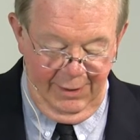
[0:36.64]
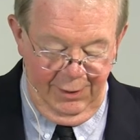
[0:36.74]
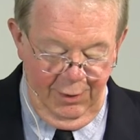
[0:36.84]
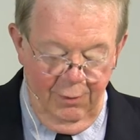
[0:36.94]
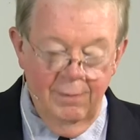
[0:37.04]

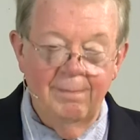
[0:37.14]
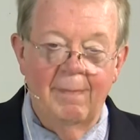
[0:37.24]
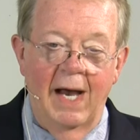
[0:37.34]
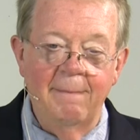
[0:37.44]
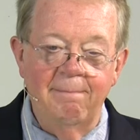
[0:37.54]
to
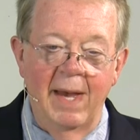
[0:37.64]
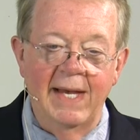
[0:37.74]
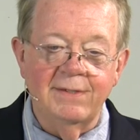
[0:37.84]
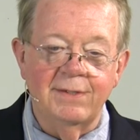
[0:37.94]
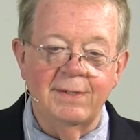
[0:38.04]
my
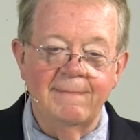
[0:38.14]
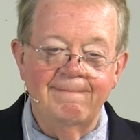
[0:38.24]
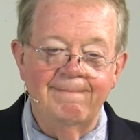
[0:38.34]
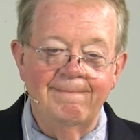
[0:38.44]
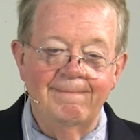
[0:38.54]
best
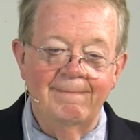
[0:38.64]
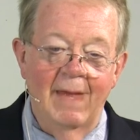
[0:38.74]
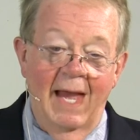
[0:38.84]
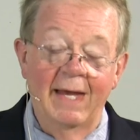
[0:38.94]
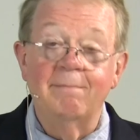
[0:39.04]

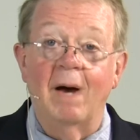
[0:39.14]
and